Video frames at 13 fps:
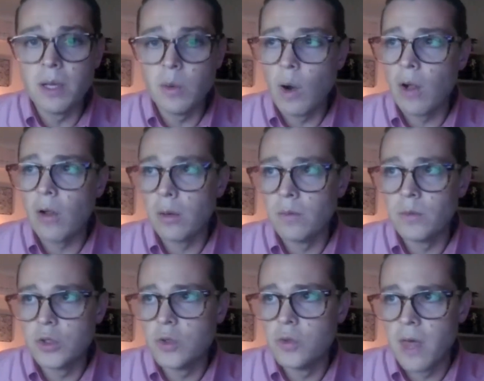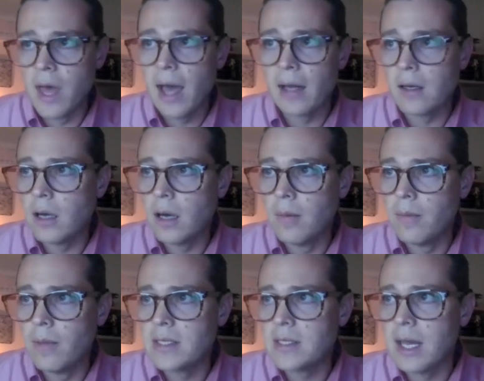should be welcome to that
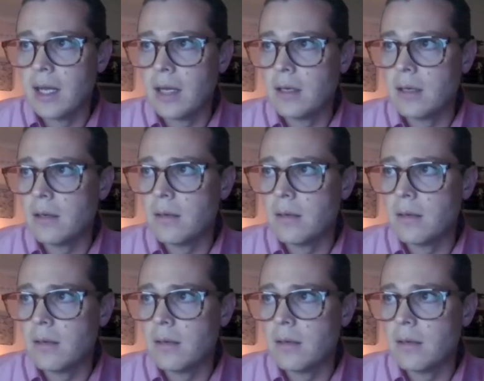based